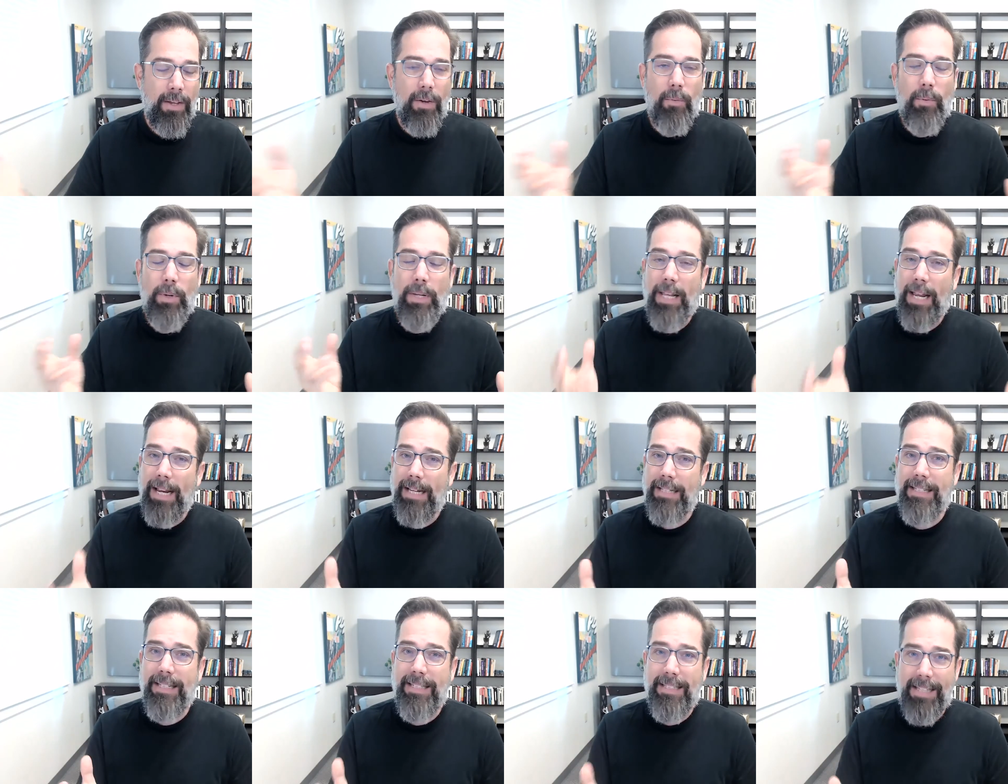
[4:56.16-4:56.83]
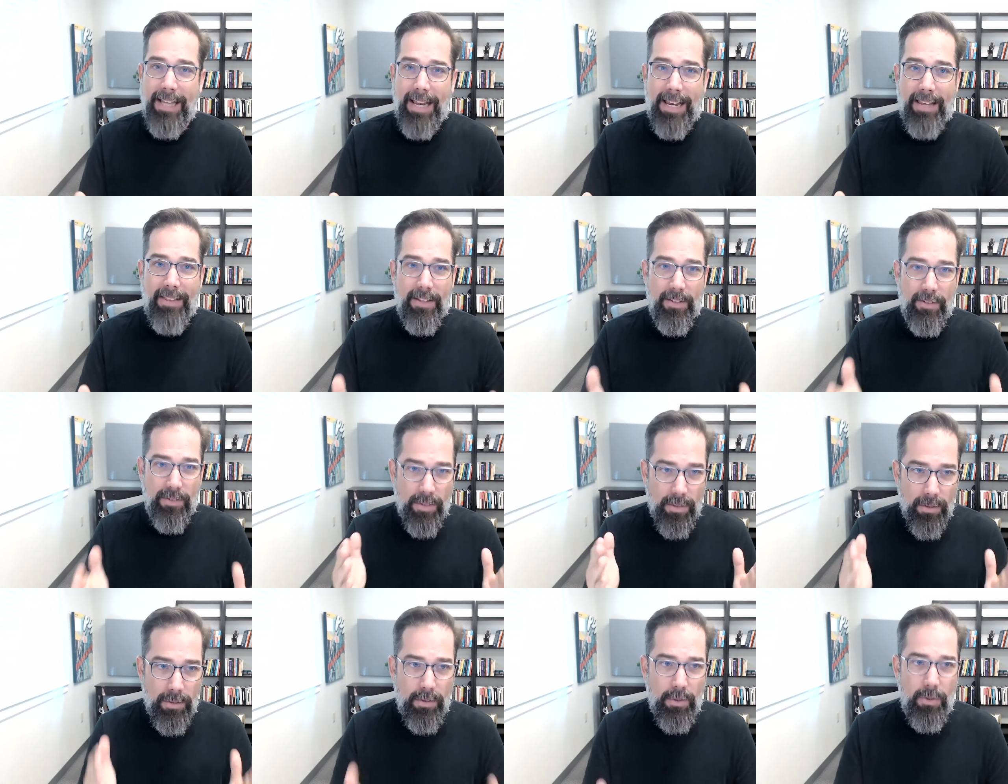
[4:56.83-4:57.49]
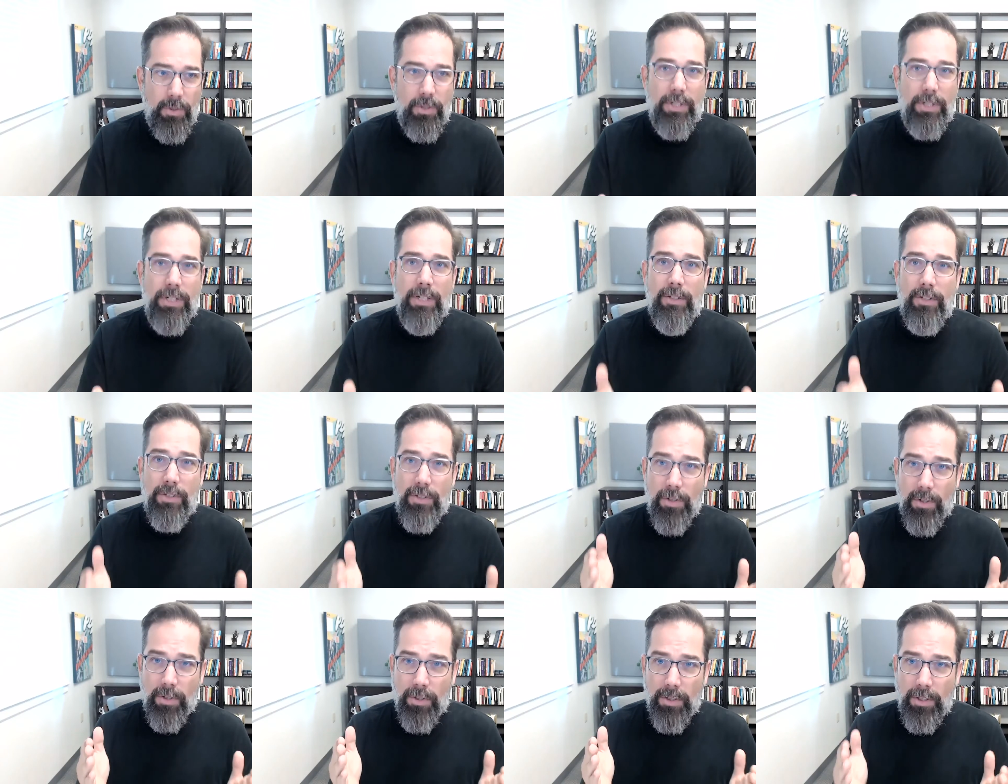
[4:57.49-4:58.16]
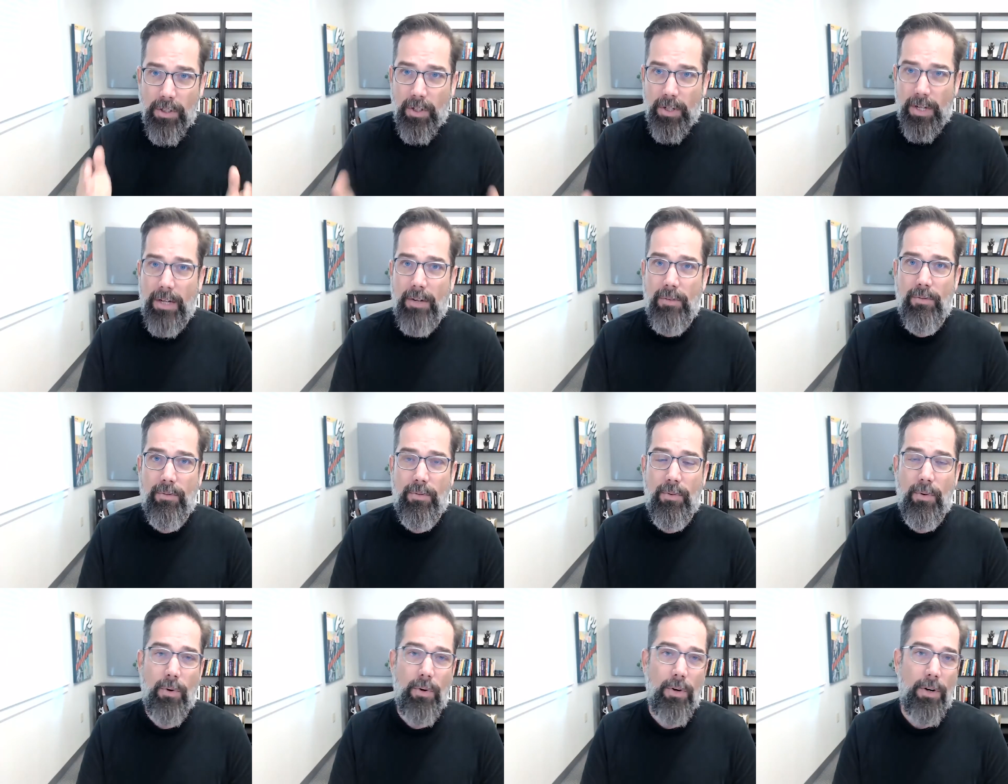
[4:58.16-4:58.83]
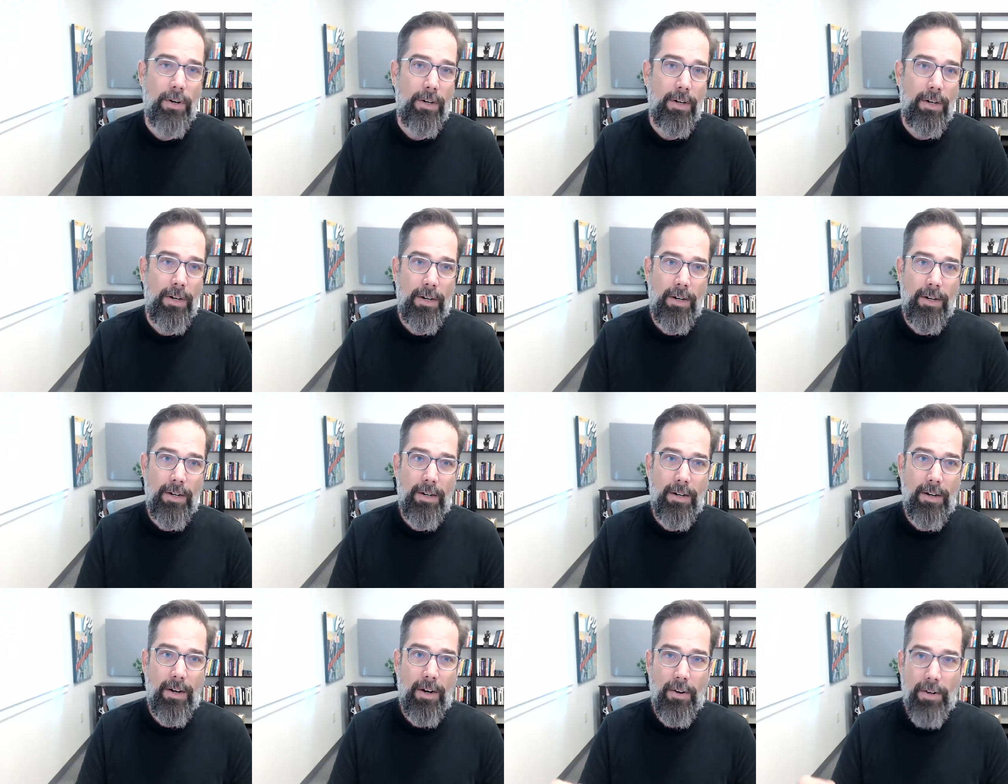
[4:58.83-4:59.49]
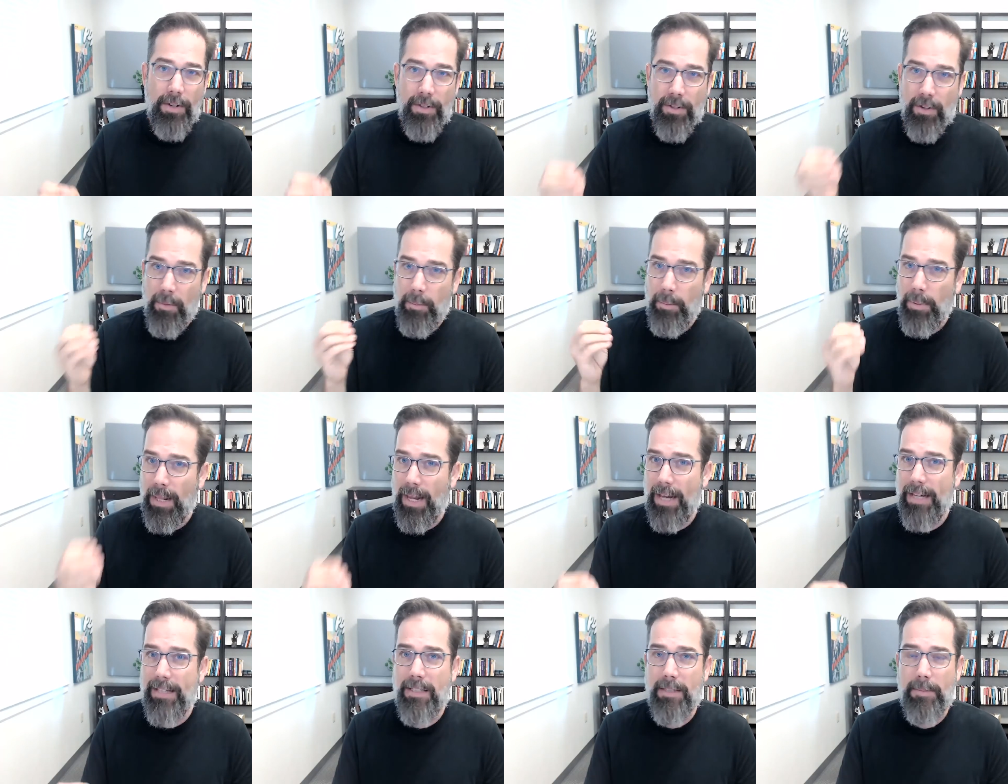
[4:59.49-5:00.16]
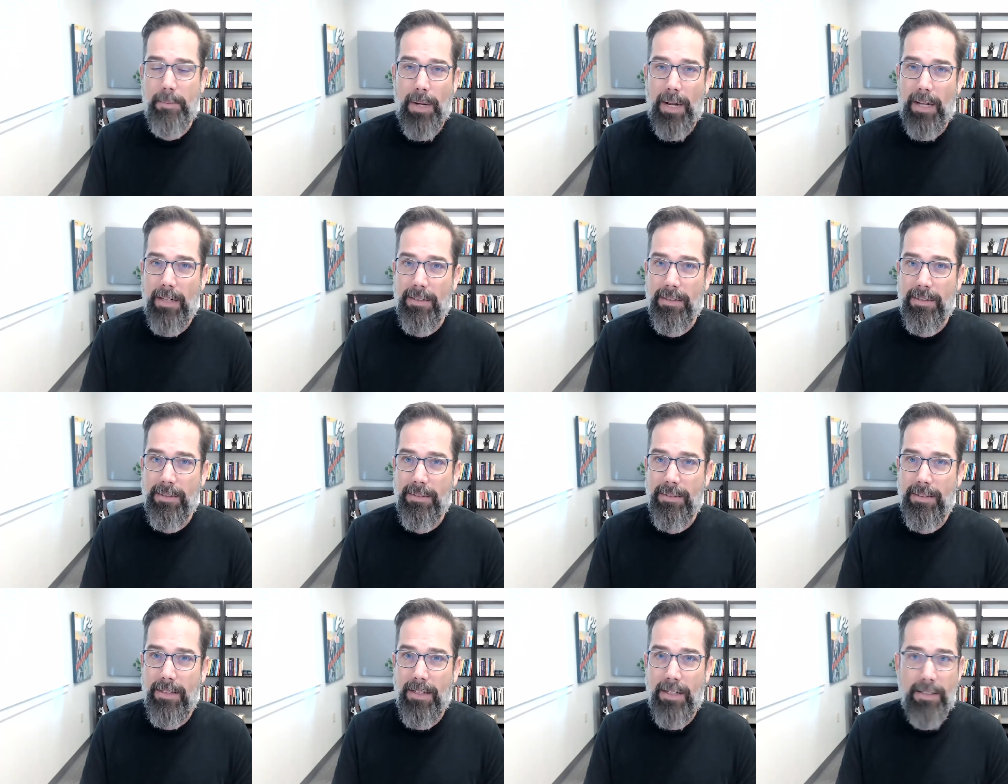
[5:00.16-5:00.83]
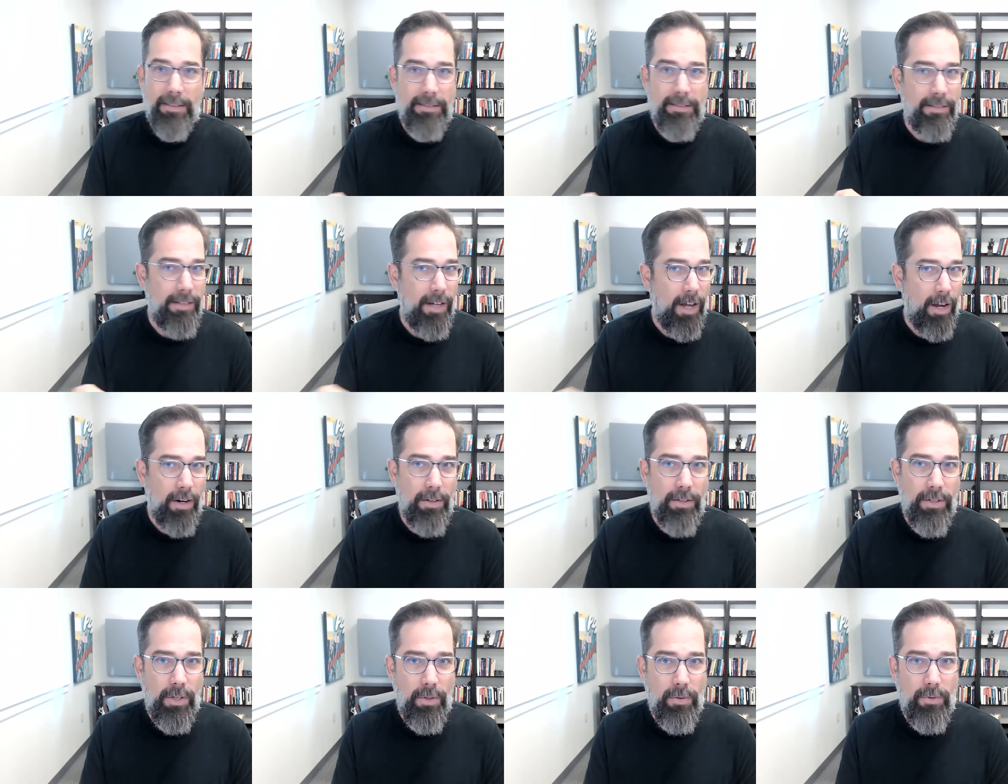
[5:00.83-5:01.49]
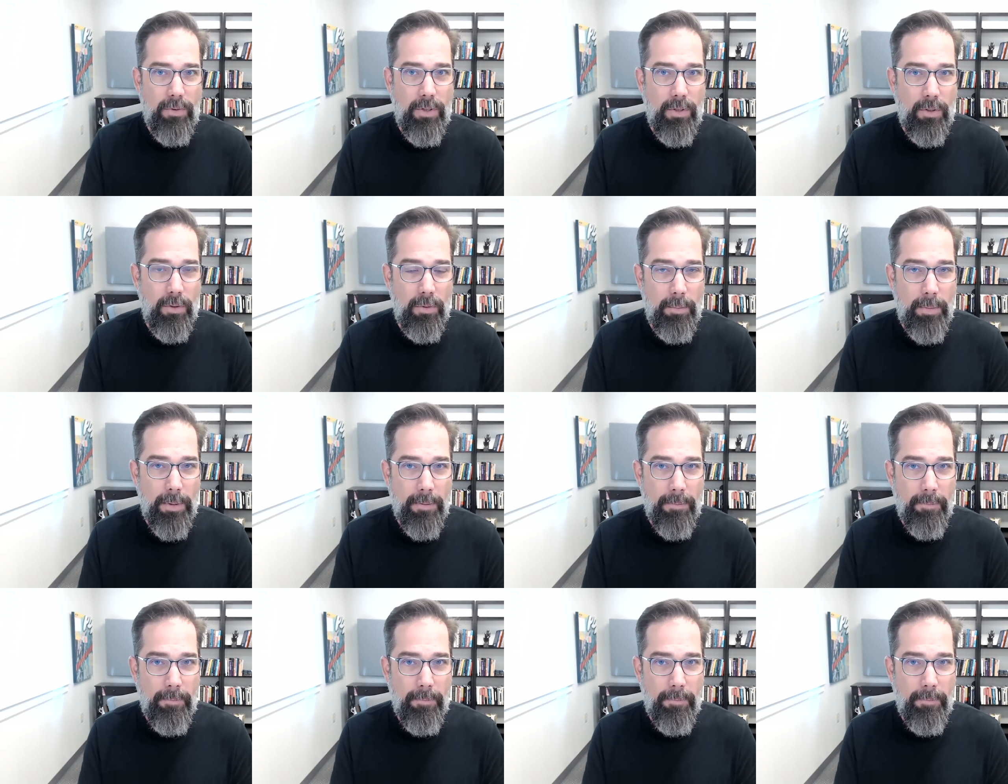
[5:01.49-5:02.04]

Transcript: We like to say the solutions you're looking for are in your blind spot. not on YouTube.